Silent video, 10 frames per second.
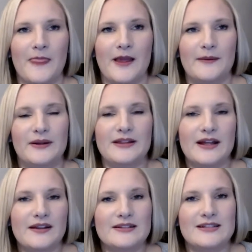But at the
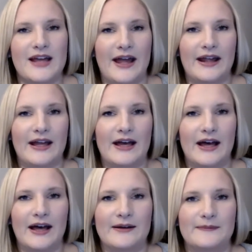end of the day,
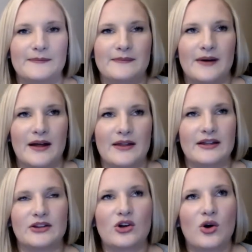I think at
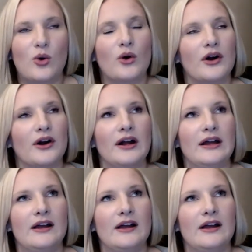the core